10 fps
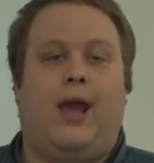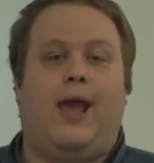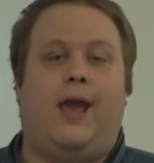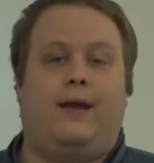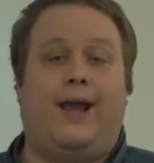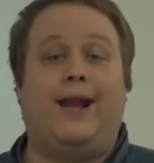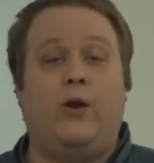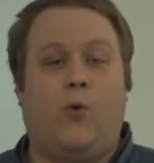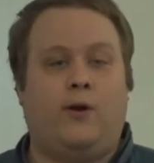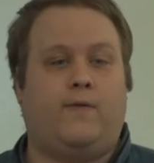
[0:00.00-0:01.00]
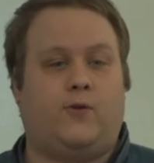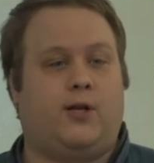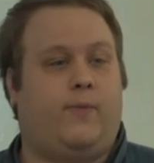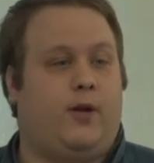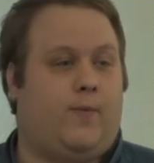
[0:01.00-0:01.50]
And any one of those
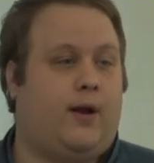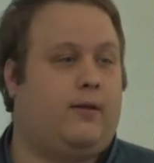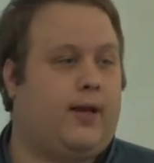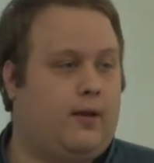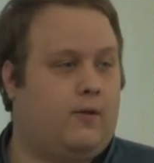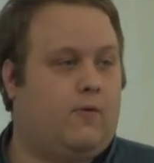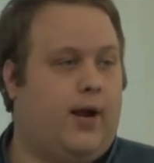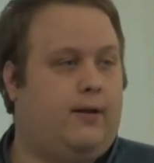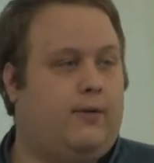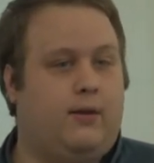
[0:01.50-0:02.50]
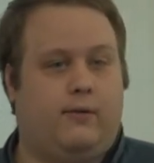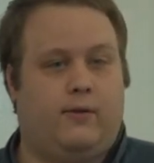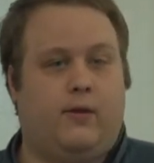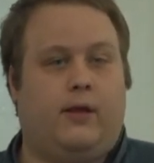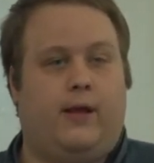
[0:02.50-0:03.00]
could be your bottleneck, right? The,
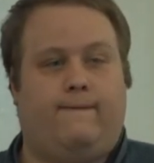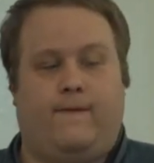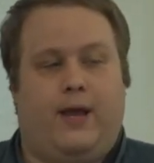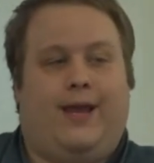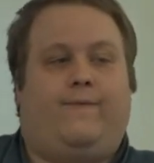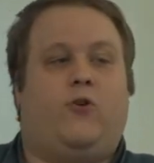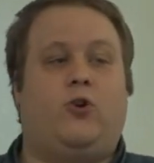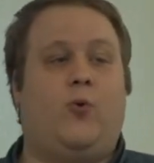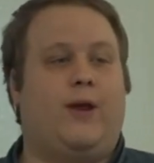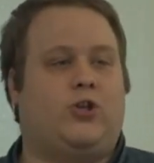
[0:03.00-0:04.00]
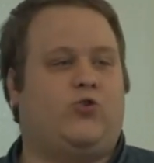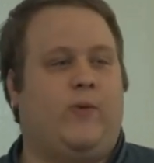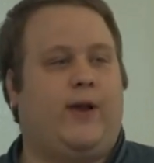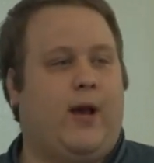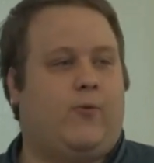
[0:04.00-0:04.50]
the, if, if you're doing a
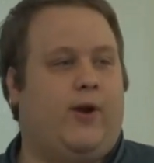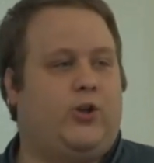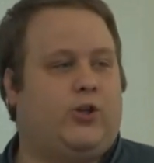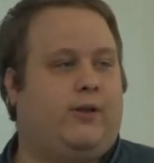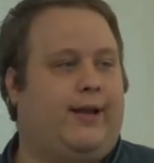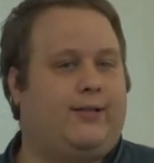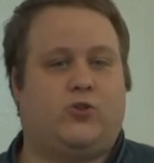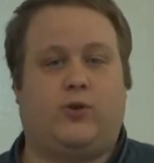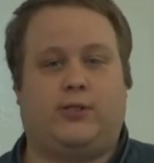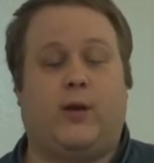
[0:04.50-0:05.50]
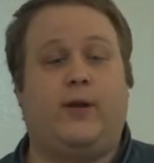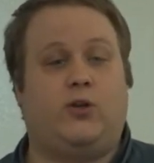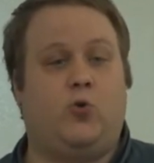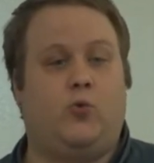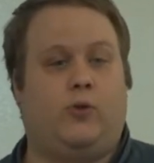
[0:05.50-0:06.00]
streaming operation, like summing two